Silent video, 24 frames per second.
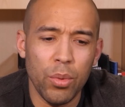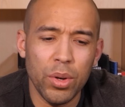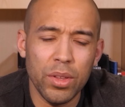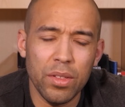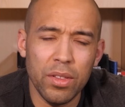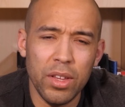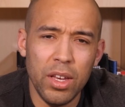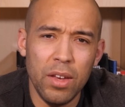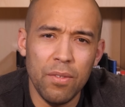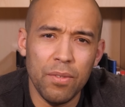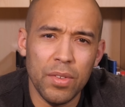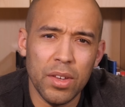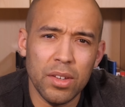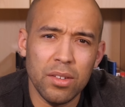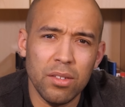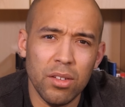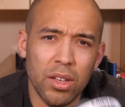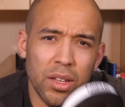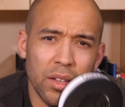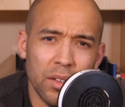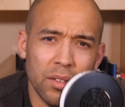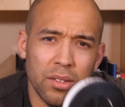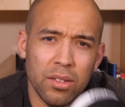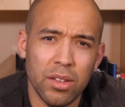I would leave
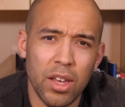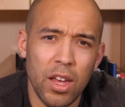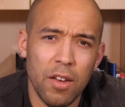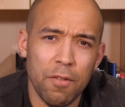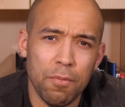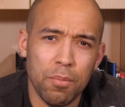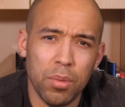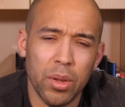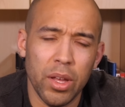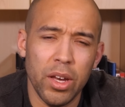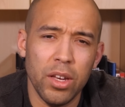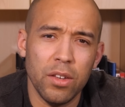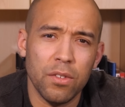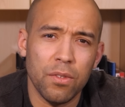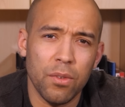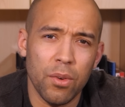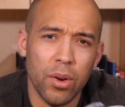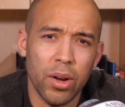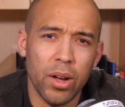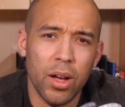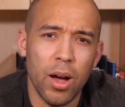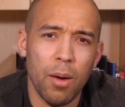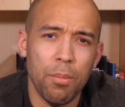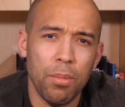this in a safe place
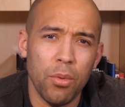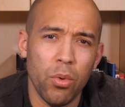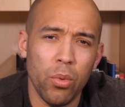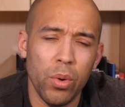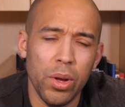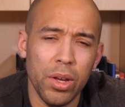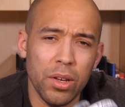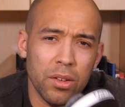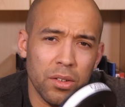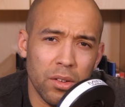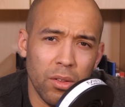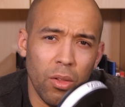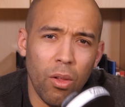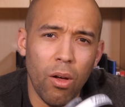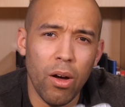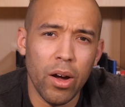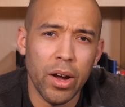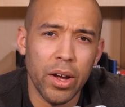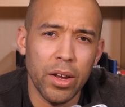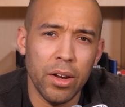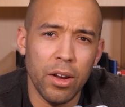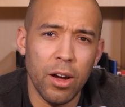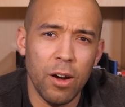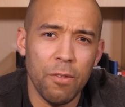for a couple weeks,
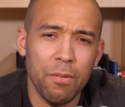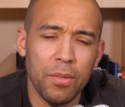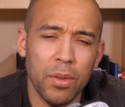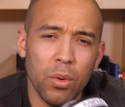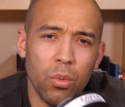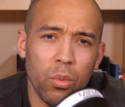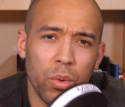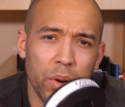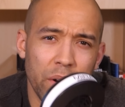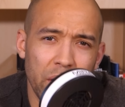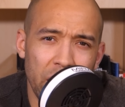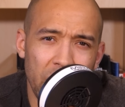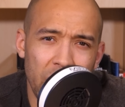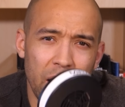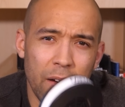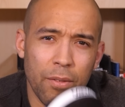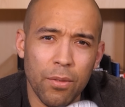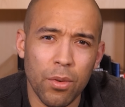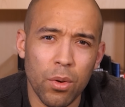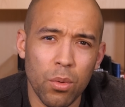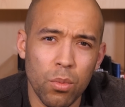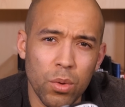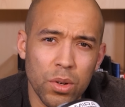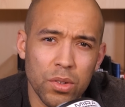long enough that
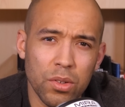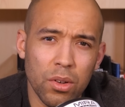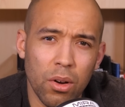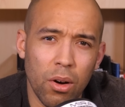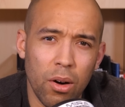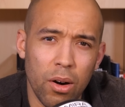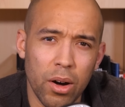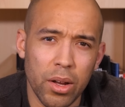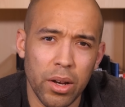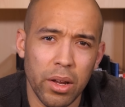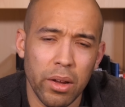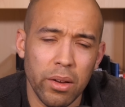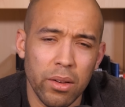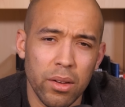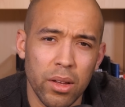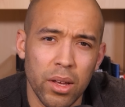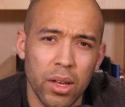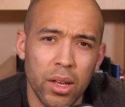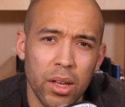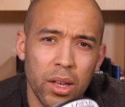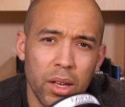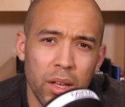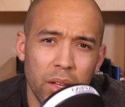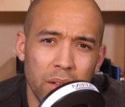whatever was on it
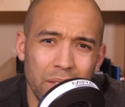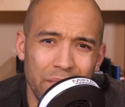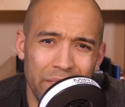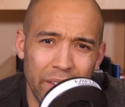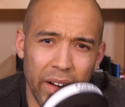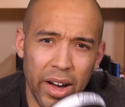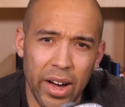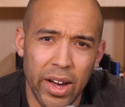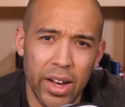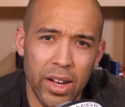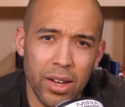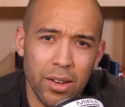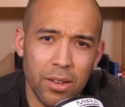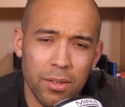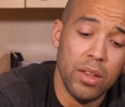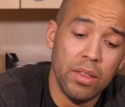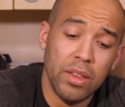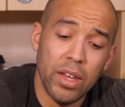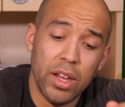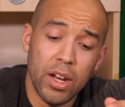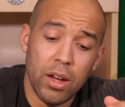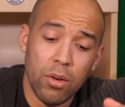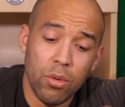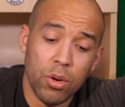died.
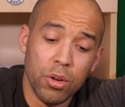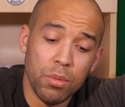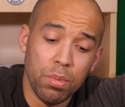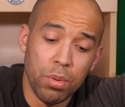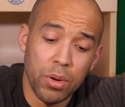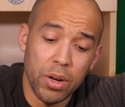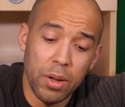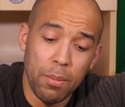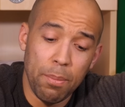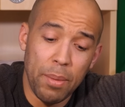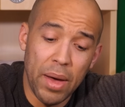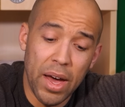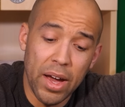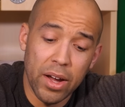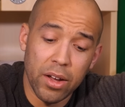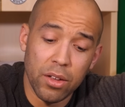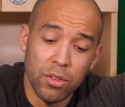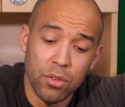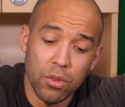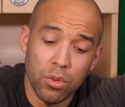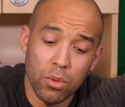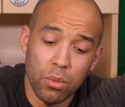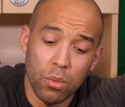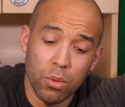And then I would put it
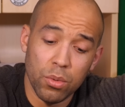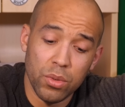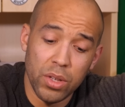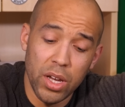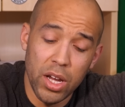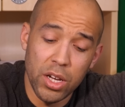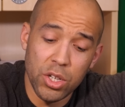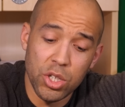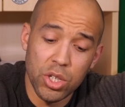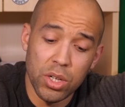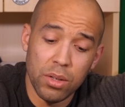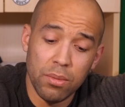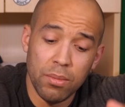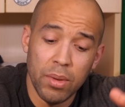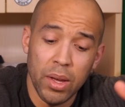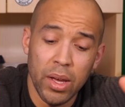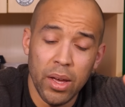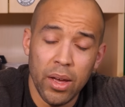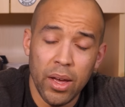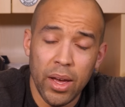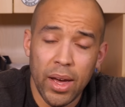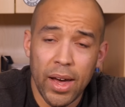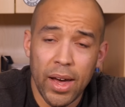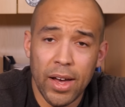back into the rotation,
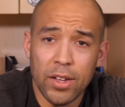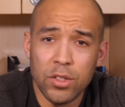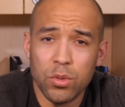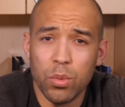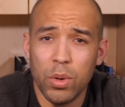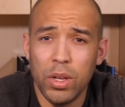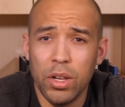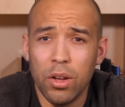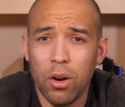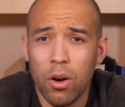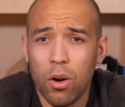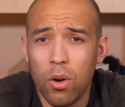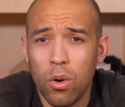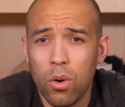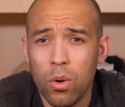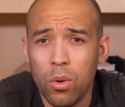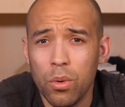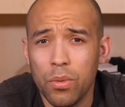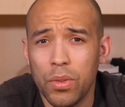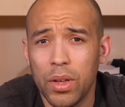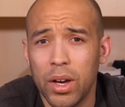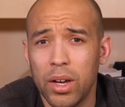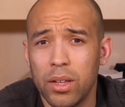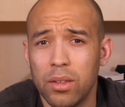as we
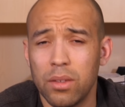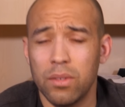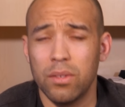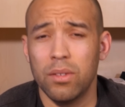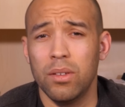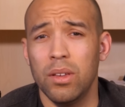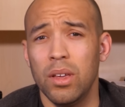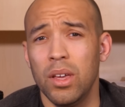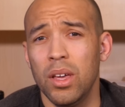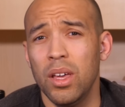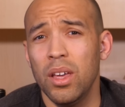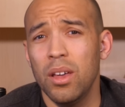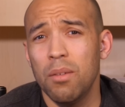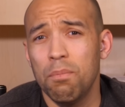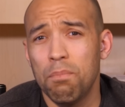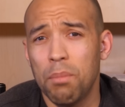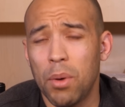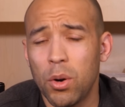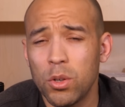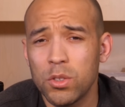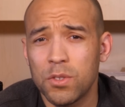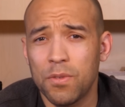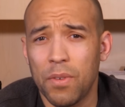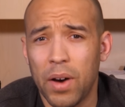know that
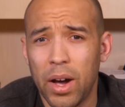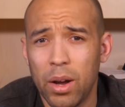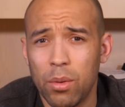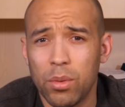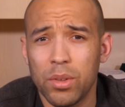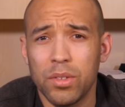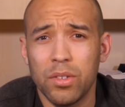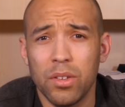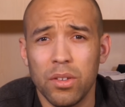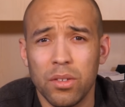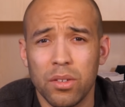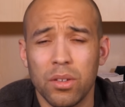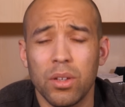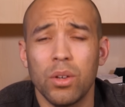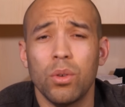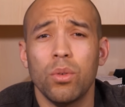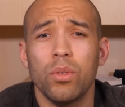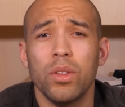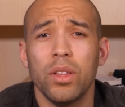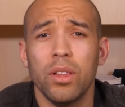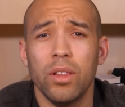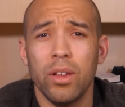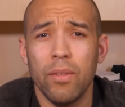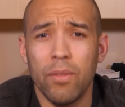most viruses can
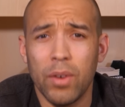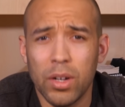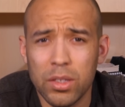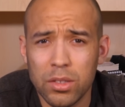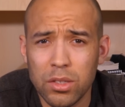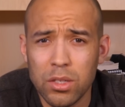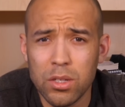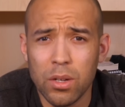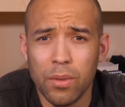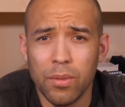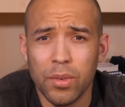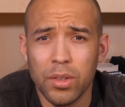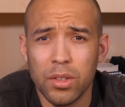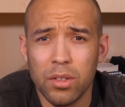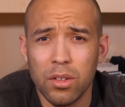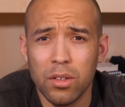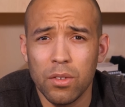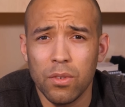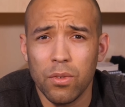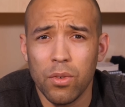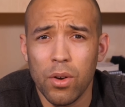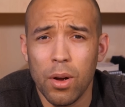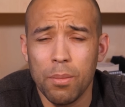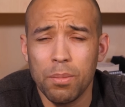only live on
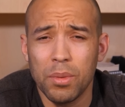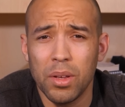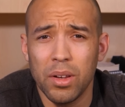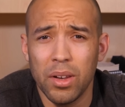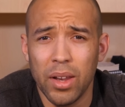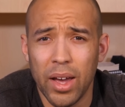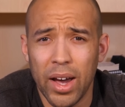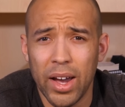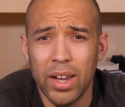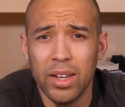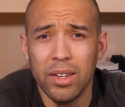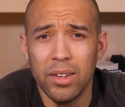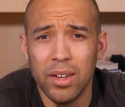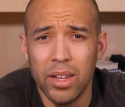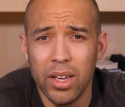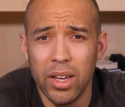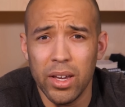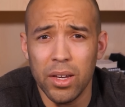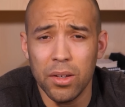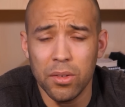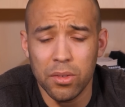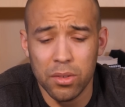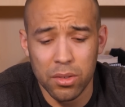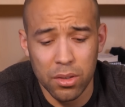surfaces for up to 9
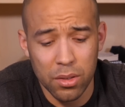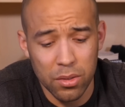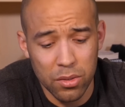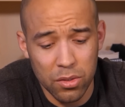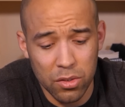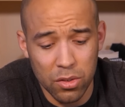days.